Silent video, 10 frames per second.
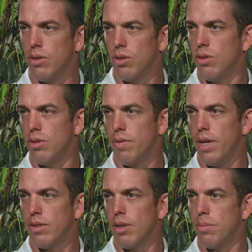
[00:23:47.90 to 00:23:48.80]
soon as you
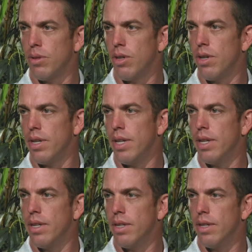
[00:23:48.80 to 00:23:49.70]
find something, turn it
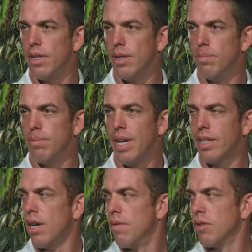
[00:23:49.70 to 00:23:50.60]
in. Head
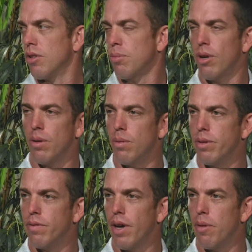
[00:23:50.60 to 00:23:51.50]
covers is probably what we
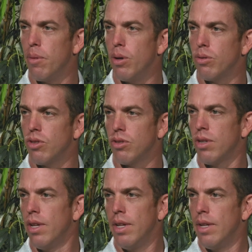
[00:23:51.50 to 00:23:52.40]
find the most. Just
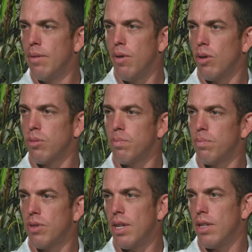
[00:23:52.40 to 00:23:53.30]
folks
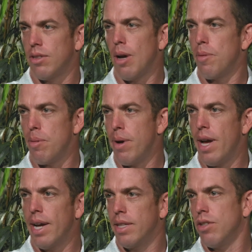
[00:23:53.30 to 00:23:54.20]
sitting on top of their
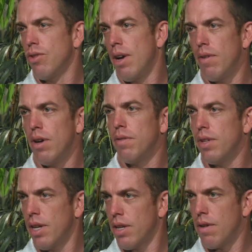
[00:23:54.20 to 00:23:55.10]
bag and then drive off, and the
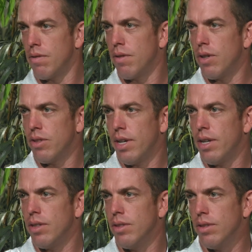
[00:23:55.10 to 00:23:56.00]
head cover falls
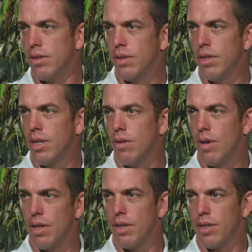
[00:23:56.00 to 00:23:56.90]
out.
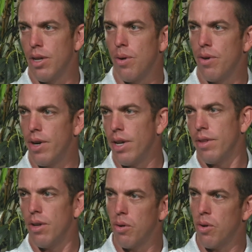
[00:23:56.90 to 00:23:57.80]
Rather than going around
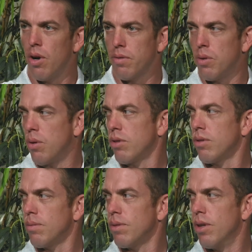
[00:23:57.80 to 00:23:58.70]
the whole golf course,
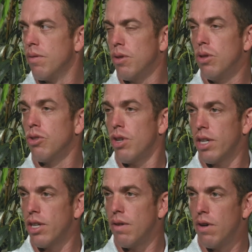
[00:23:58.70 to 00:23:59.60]
if you lose your head
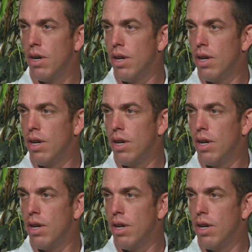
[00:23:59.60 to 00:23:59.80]
cover,